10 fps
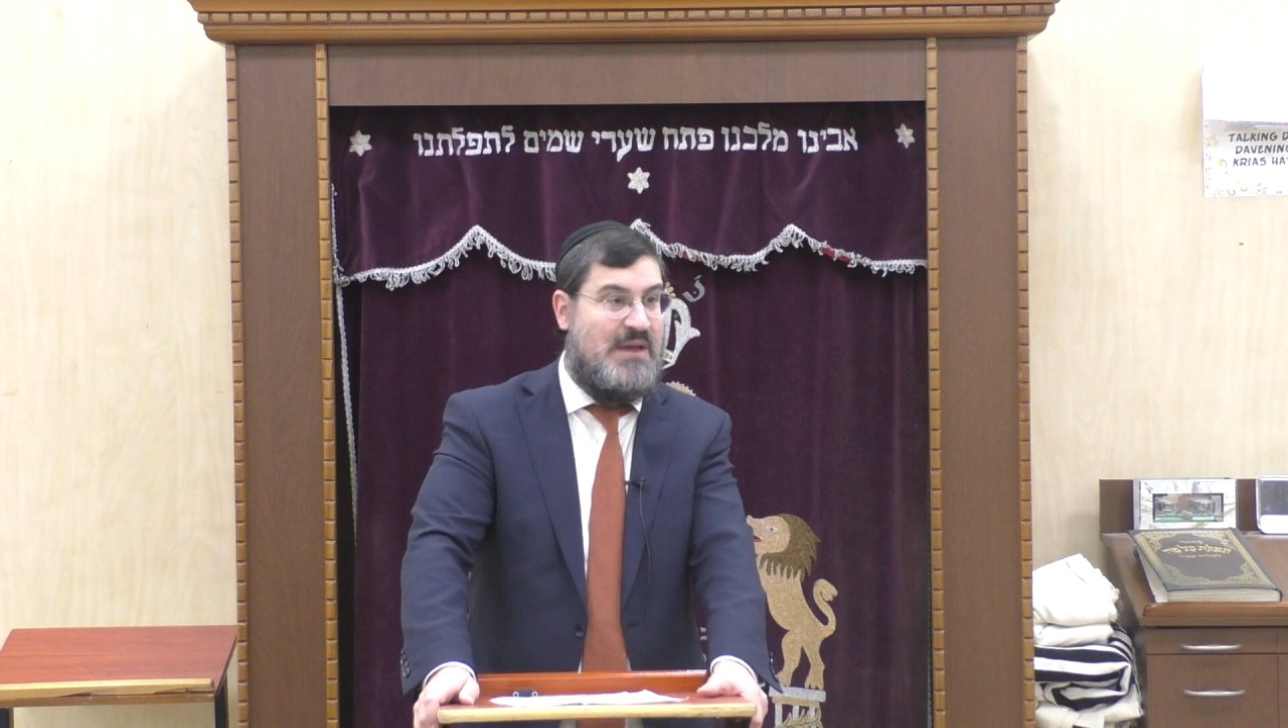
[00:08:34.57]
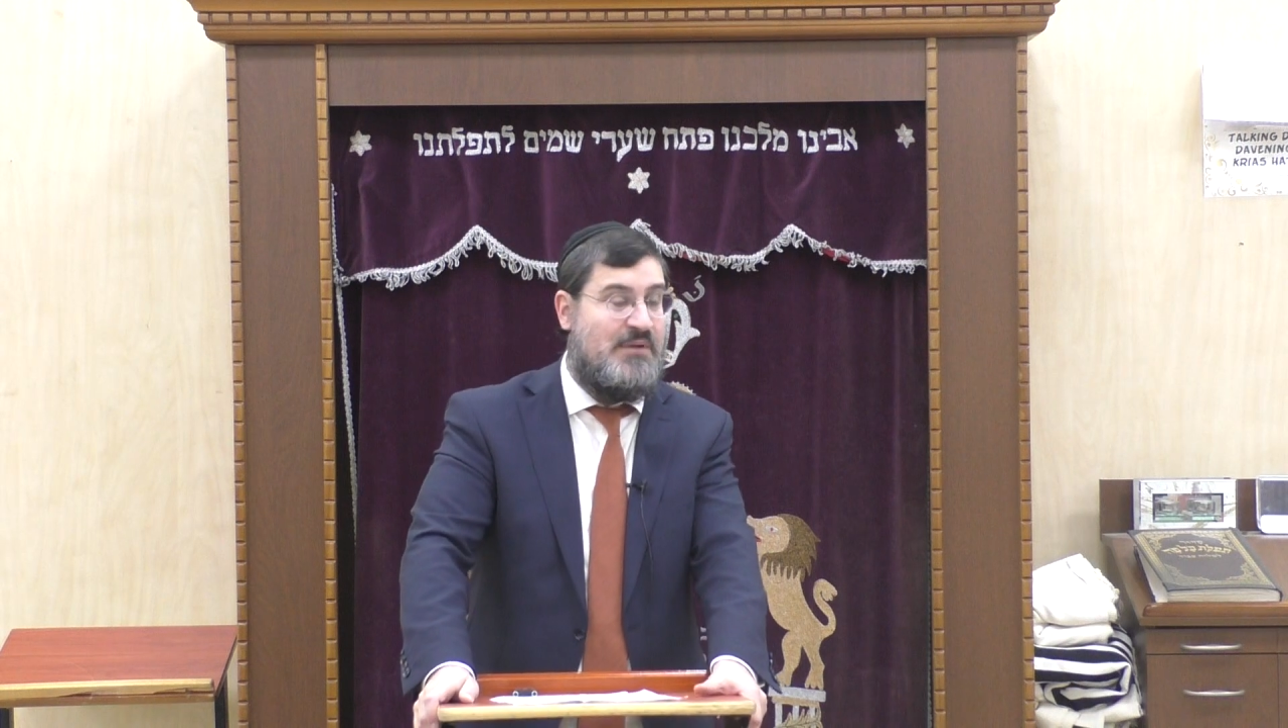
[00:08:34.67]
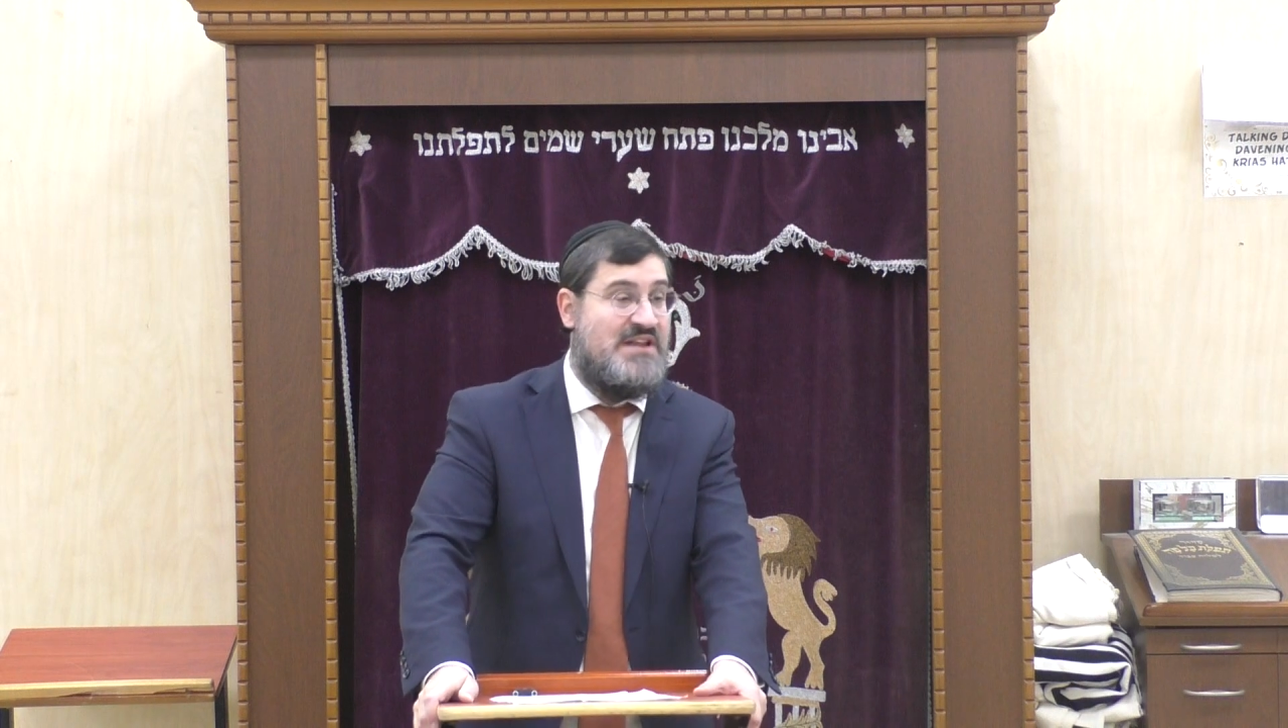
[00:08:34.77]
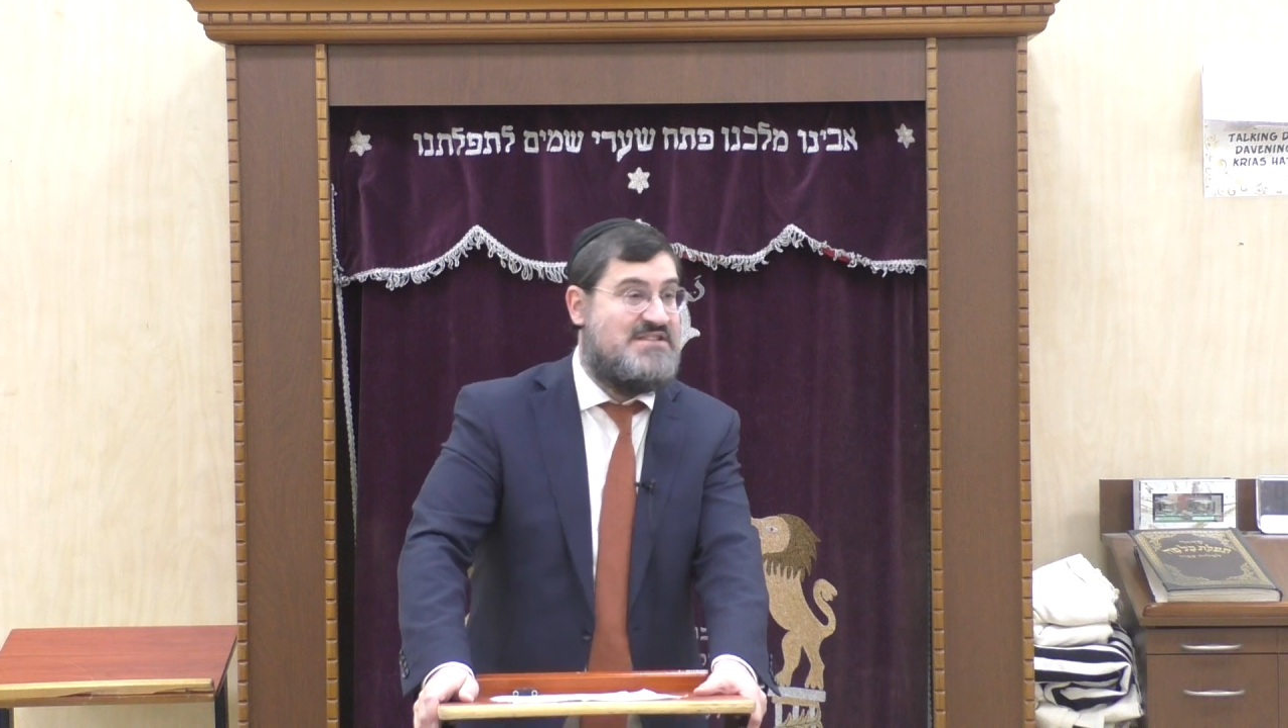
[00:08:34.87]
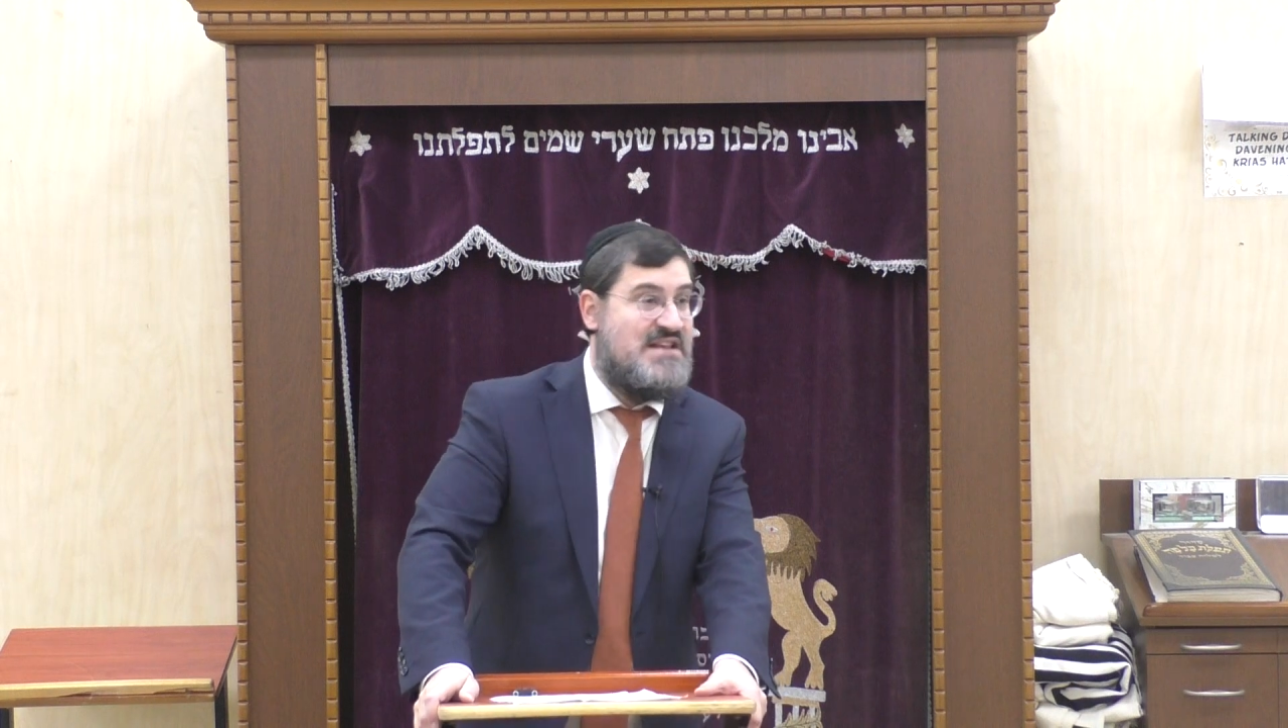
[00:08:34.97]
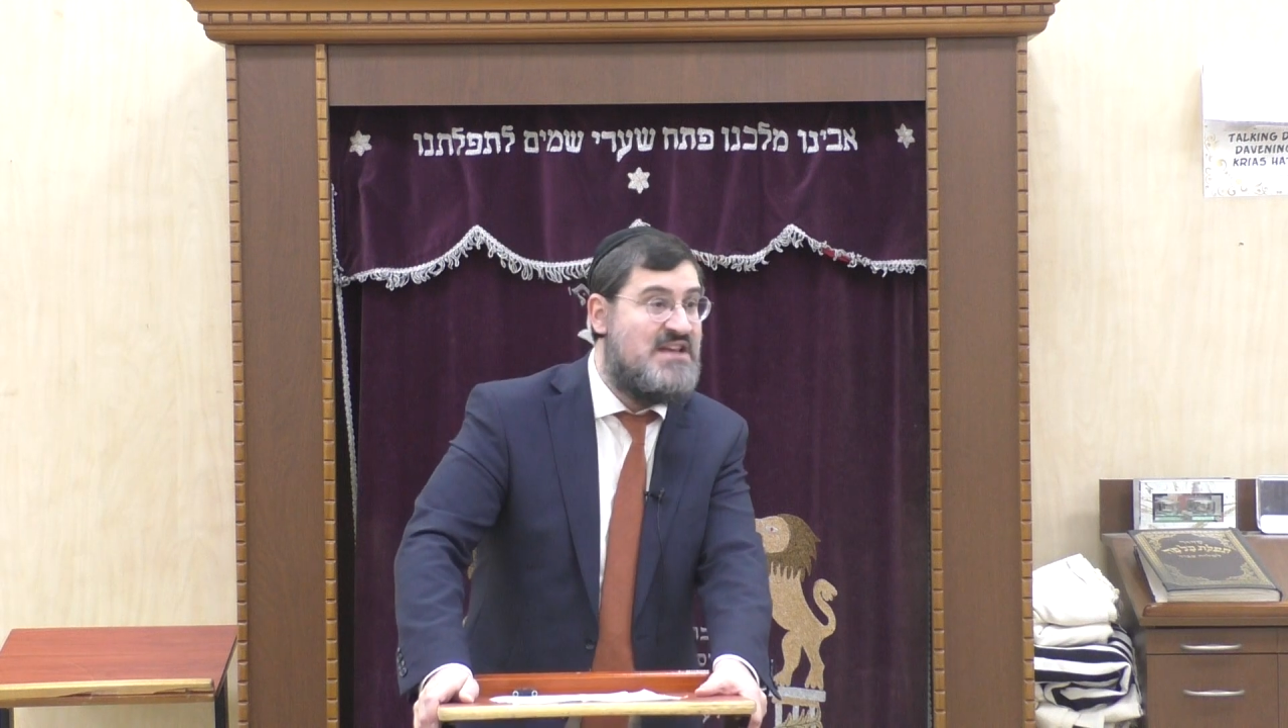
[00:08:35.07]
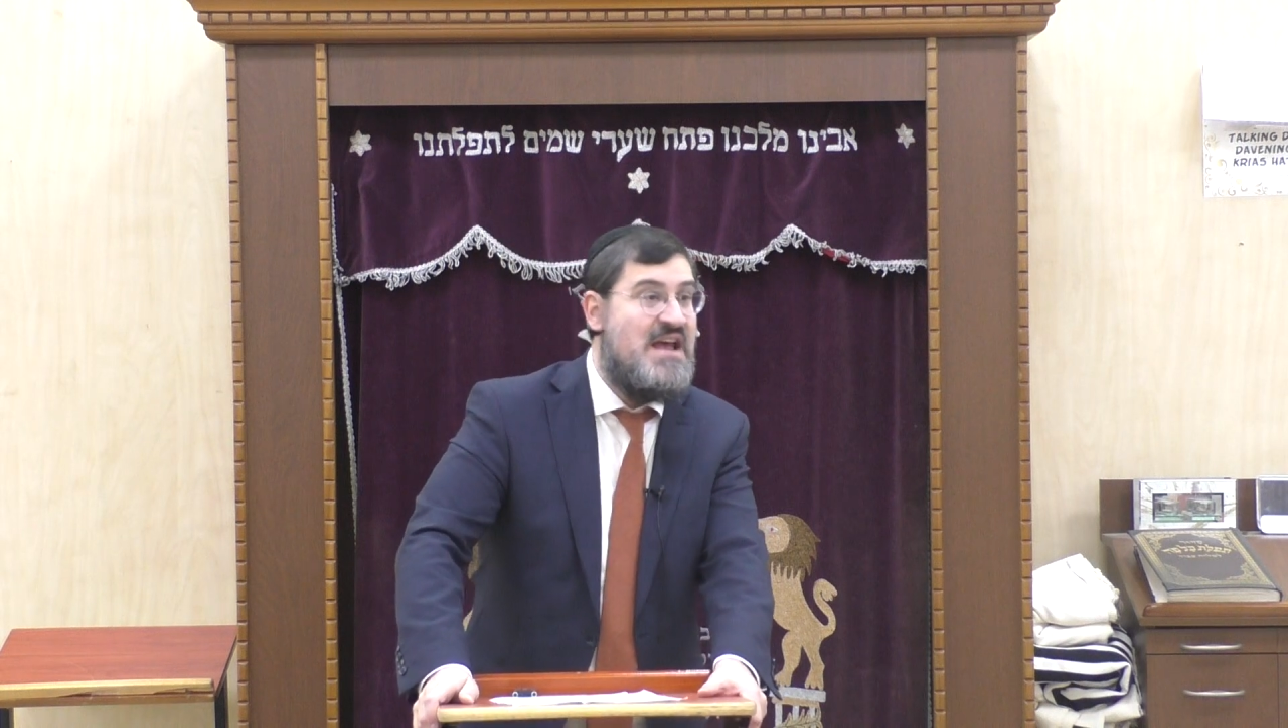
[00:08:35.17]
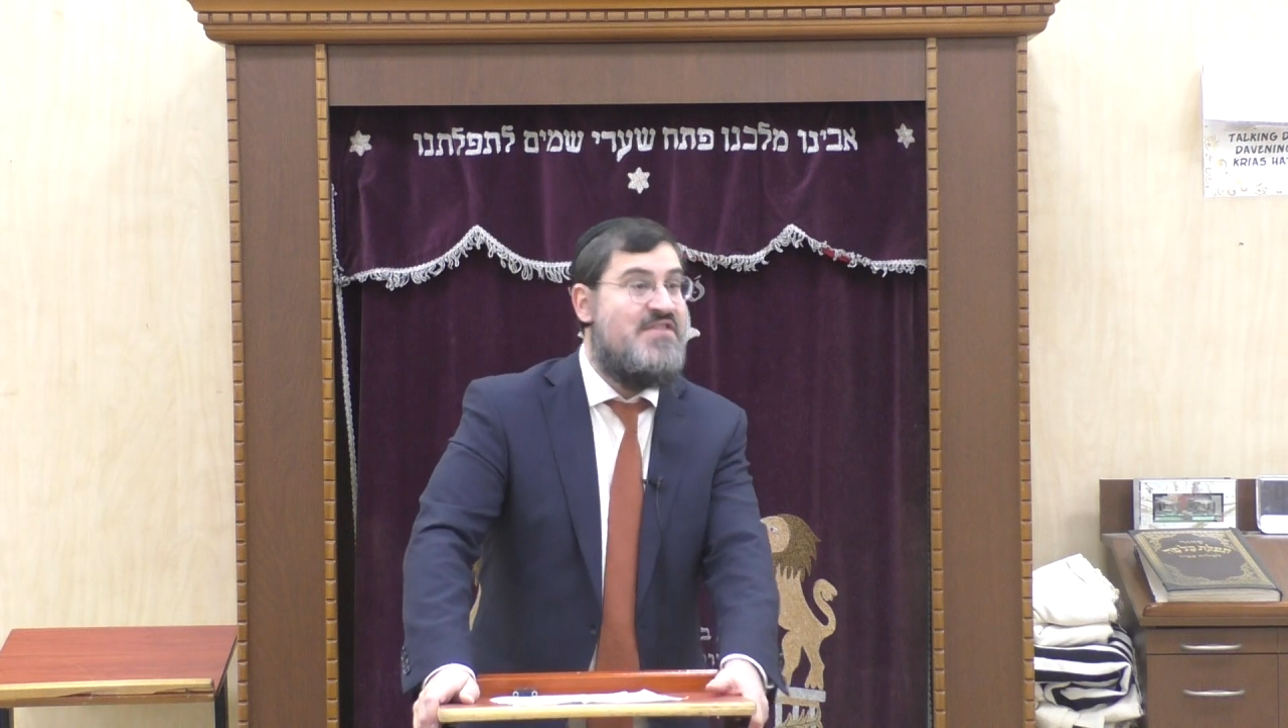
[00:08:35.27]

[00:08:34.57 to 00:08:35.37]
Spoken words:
Gimel that says